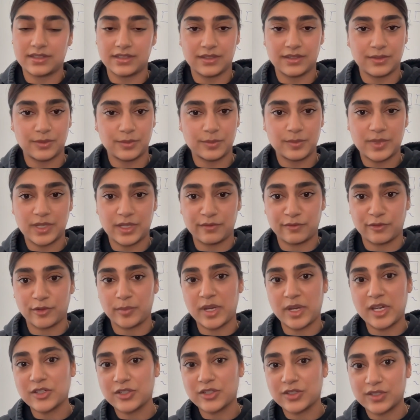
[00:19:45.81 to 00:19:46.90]
the
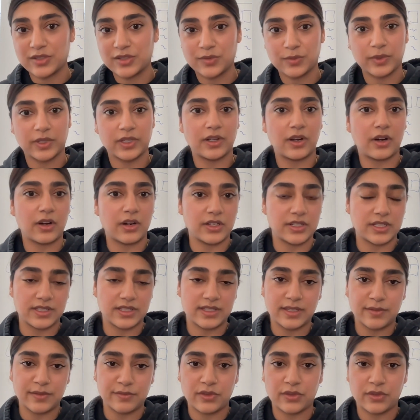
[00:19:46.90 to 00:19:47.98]
information is really hard to
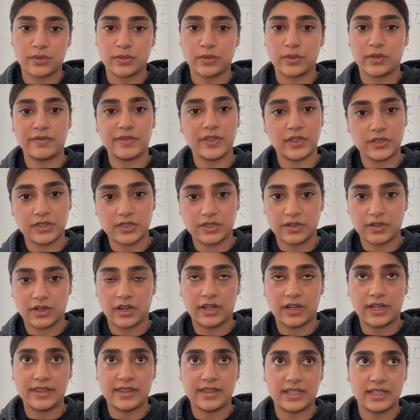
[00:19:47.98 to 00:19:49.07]
sift through and filter
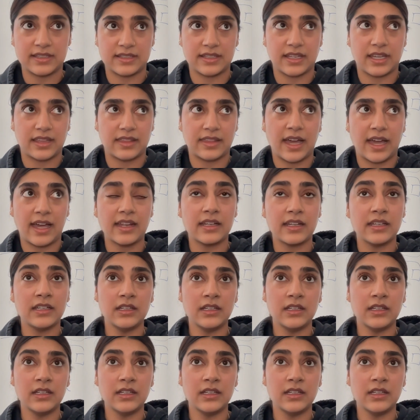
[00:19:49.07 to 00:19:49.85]
on and things like that.